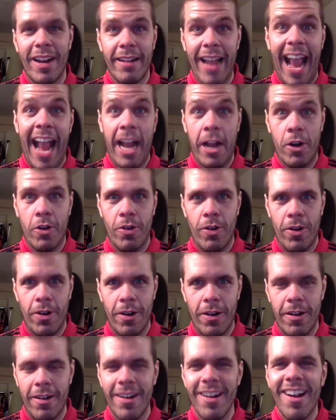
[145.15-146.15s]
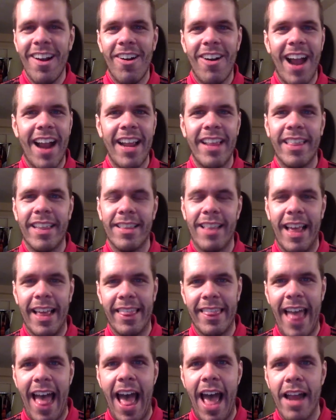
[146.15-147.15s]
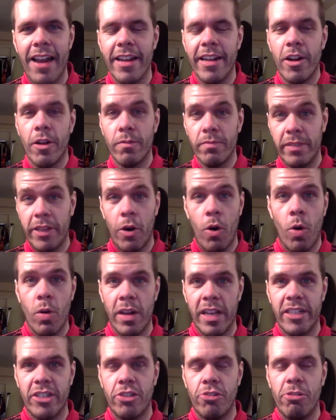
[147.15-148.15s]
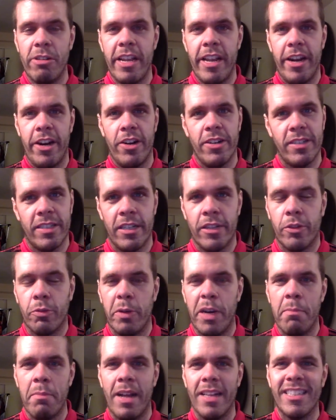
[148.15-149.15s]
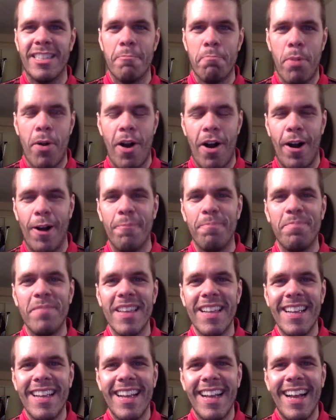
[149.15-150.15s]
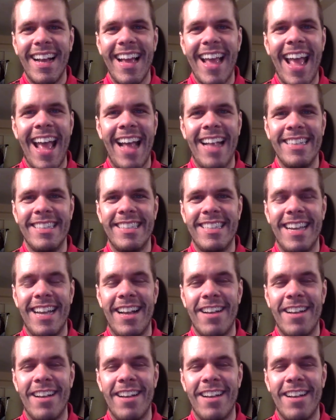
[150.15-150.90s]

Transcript: anger or anything like that. You know, they're only 2 years and 3 months apart, and